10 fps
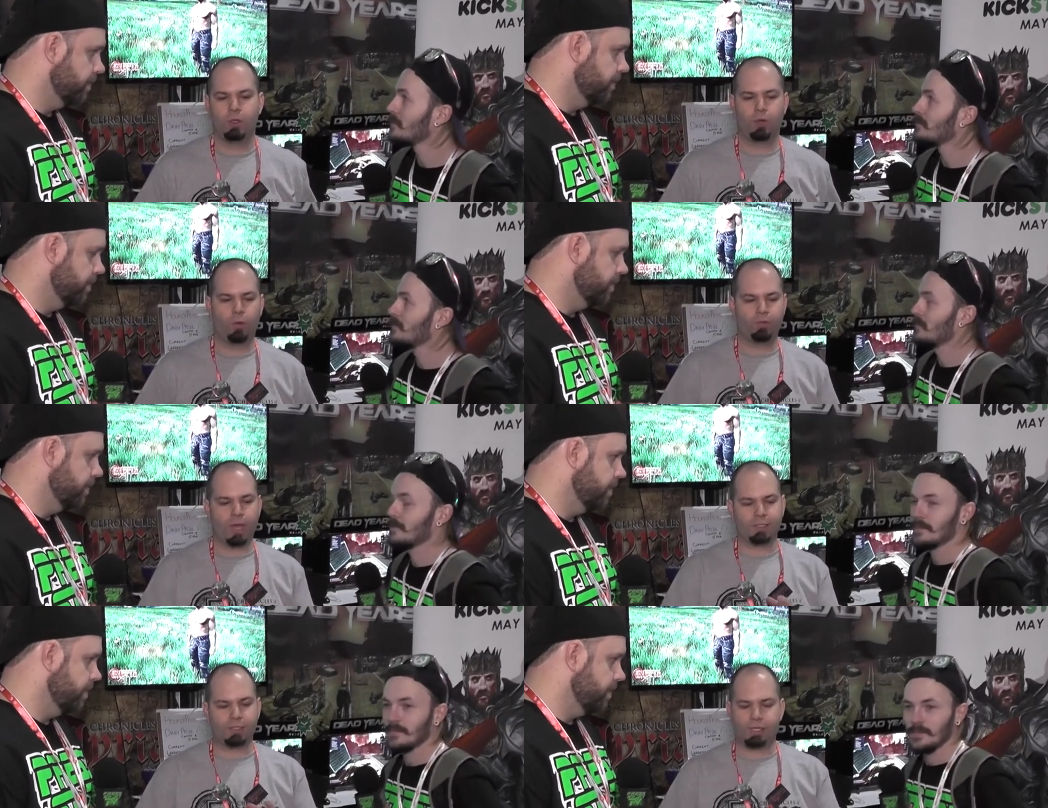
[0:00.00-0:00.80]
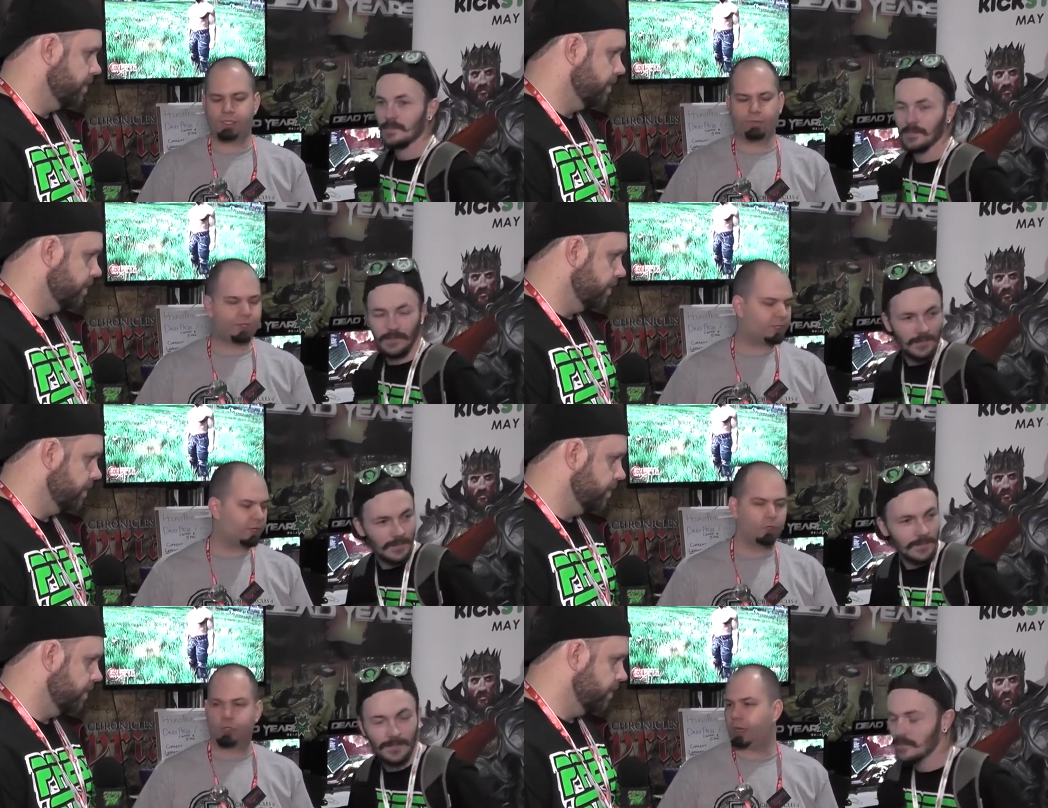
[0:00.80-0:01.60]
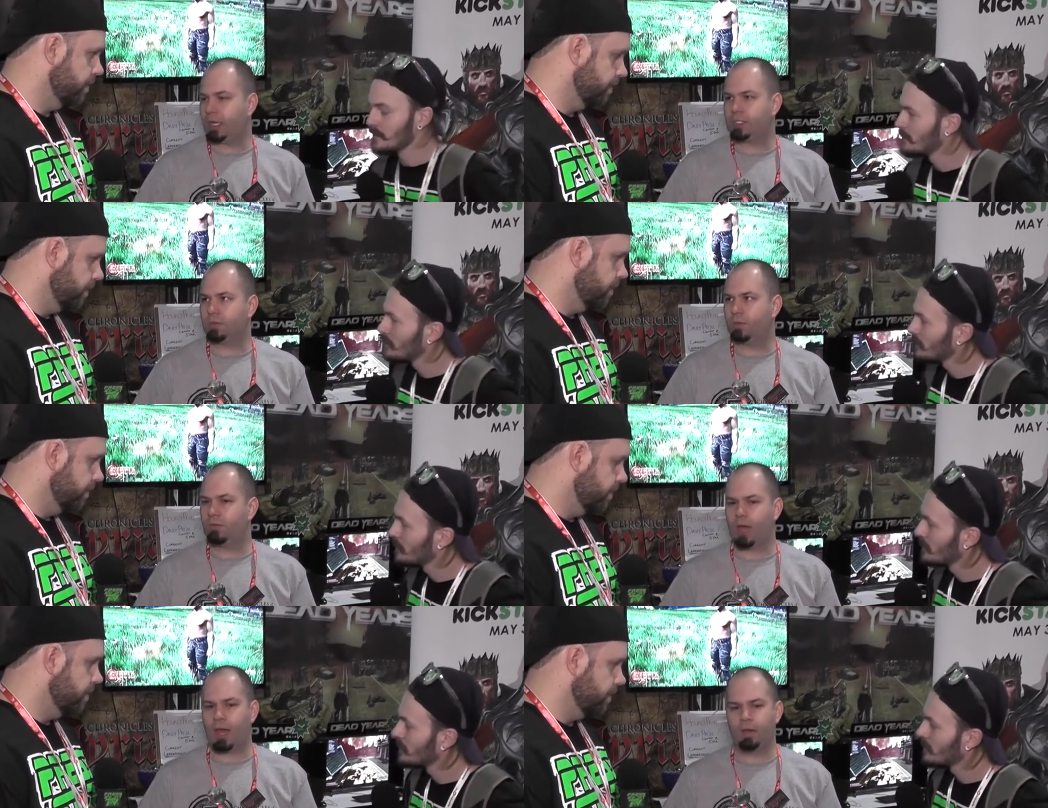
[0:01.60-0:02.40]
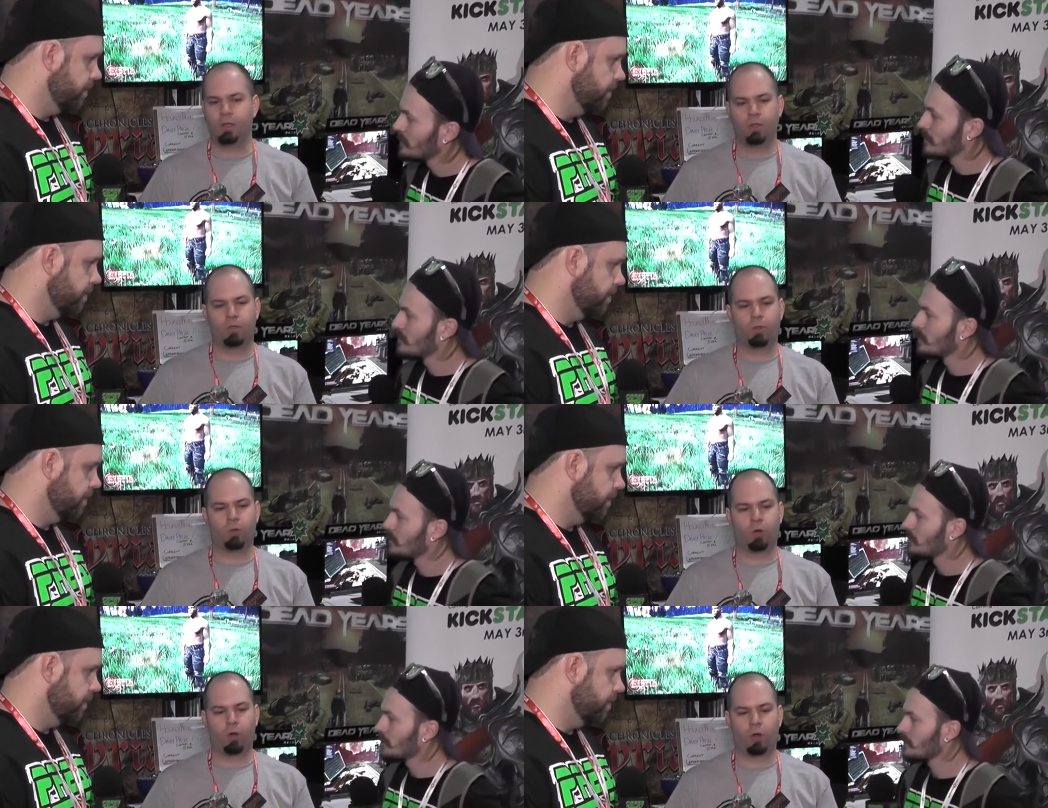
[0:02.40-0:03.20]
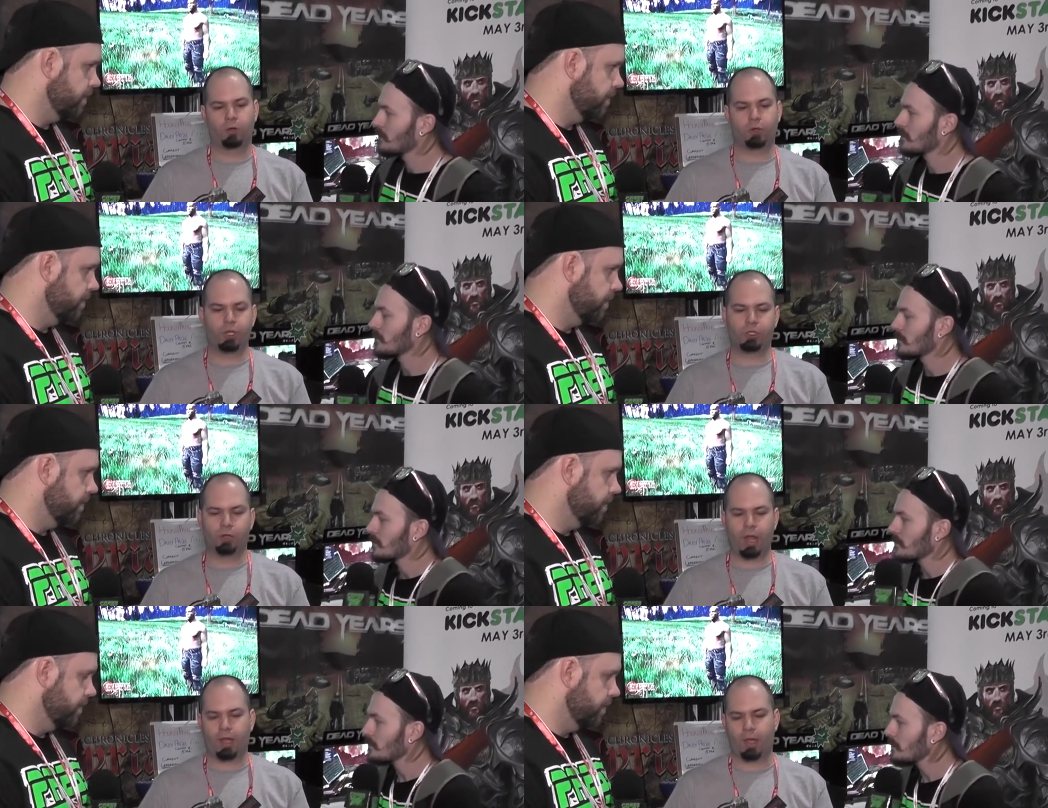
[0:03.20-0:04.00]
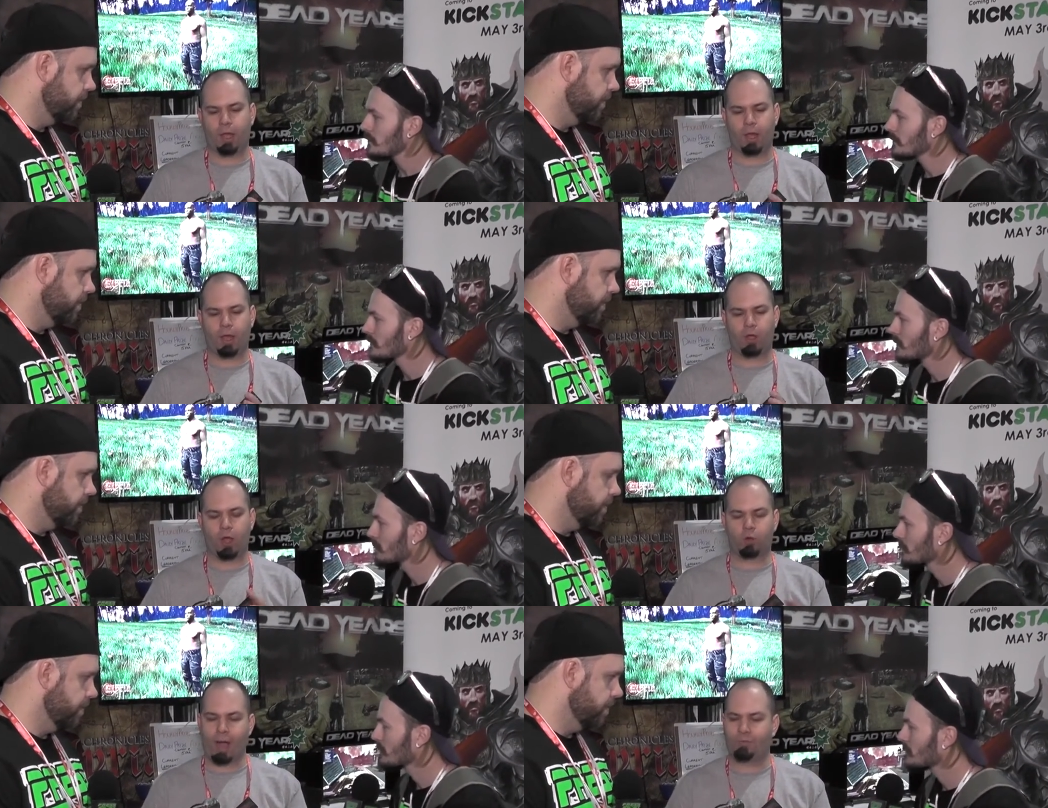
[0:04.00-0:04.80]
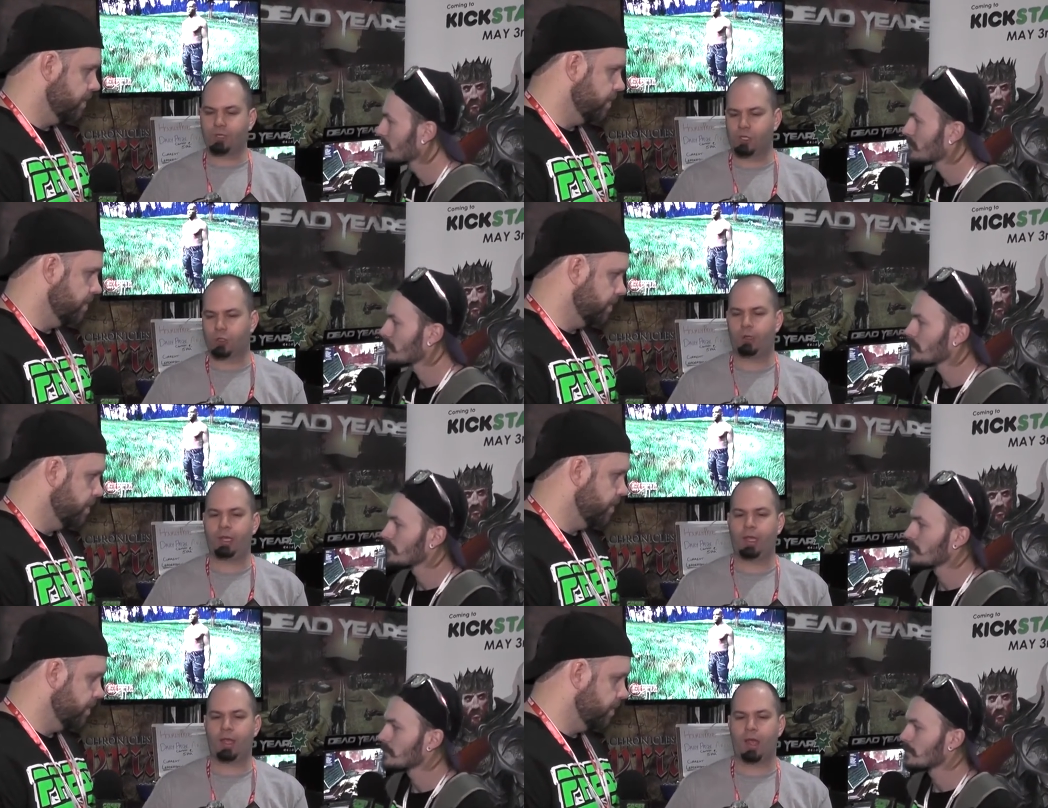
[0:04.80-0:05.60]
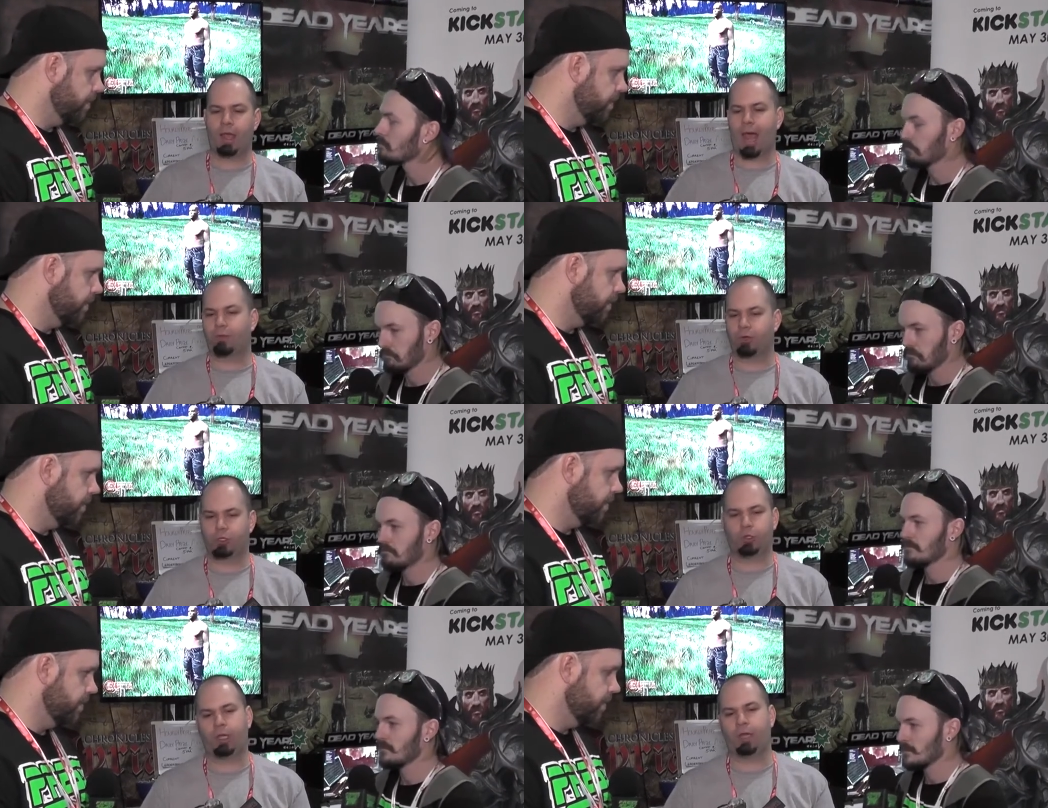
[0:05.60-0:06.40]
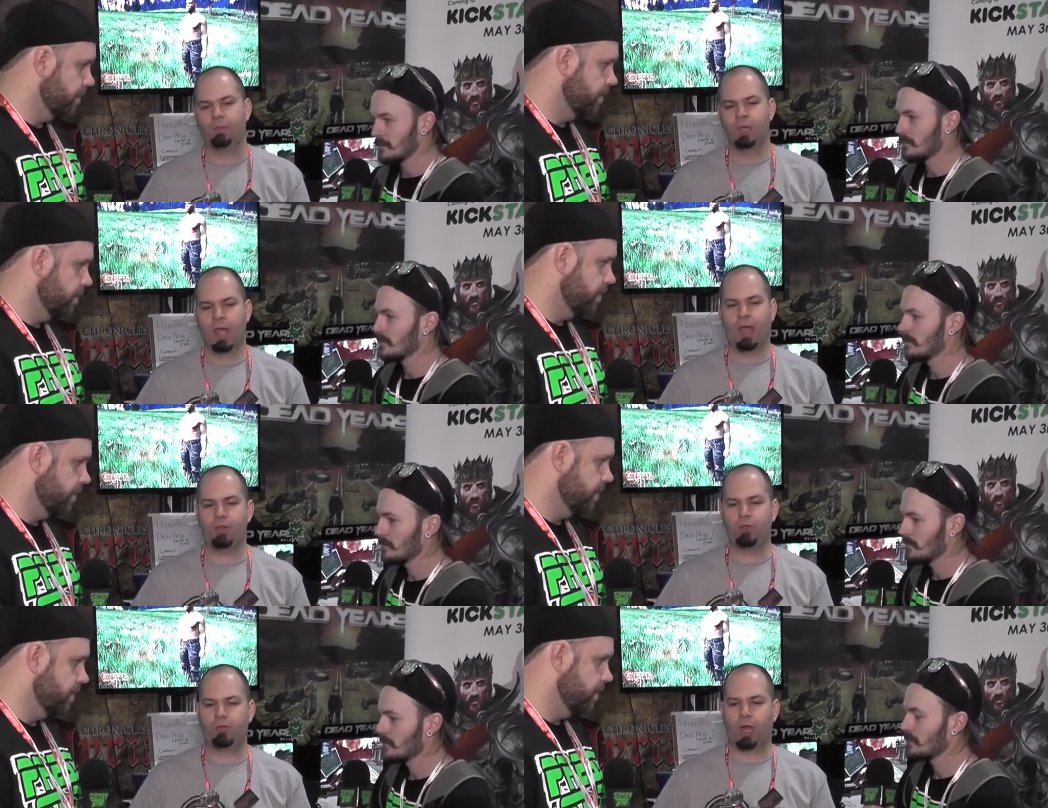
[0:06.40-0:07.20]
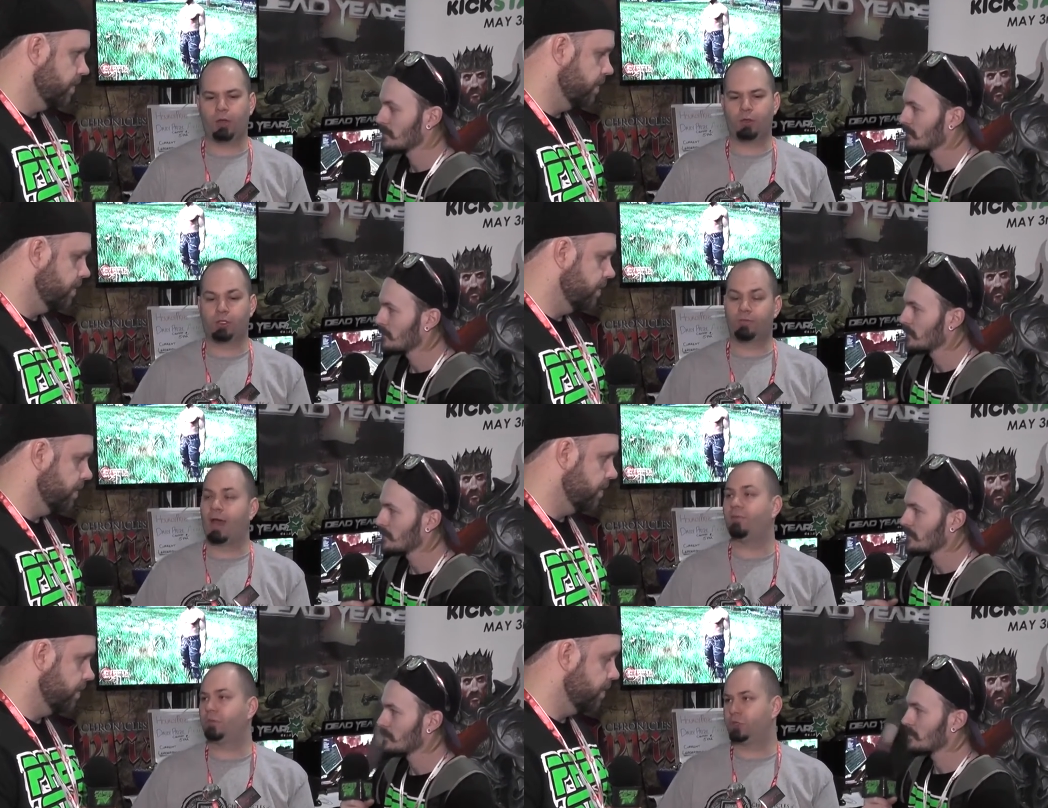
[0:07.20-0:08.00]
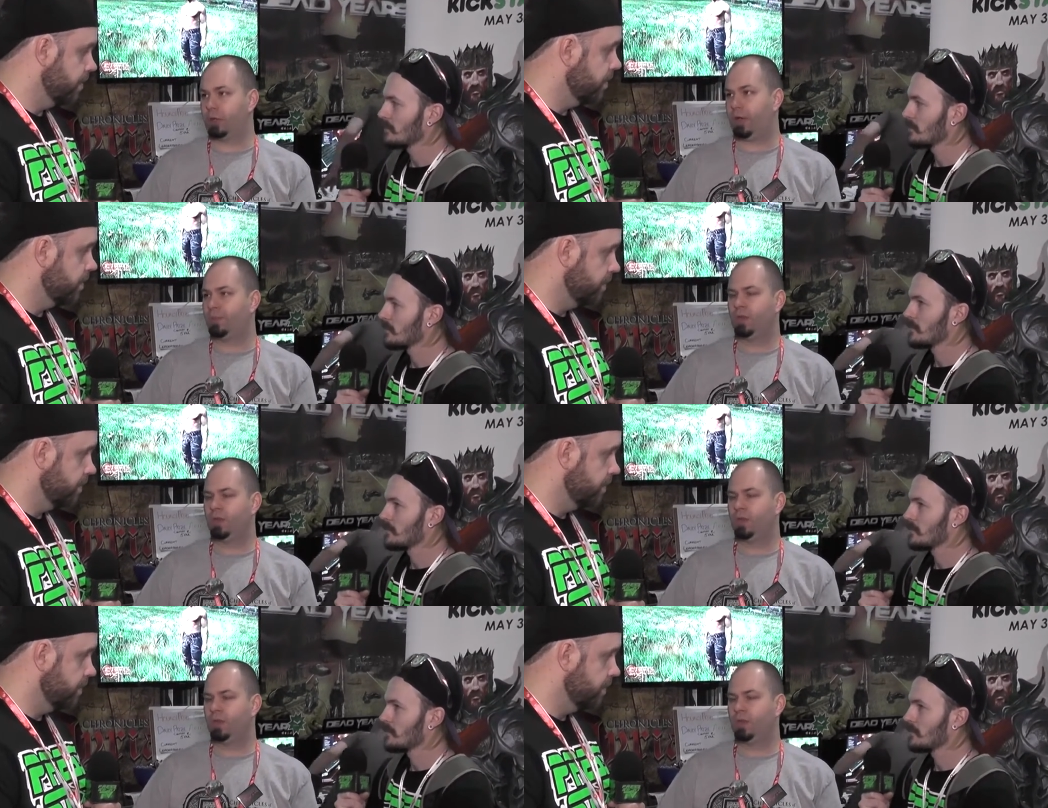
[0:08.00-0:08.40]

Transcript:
Speaker 1: you know, we've got 6 different skill trees. We've got the more traditional, like a crafting tree, a gathering tree, and then you've got your survival tree.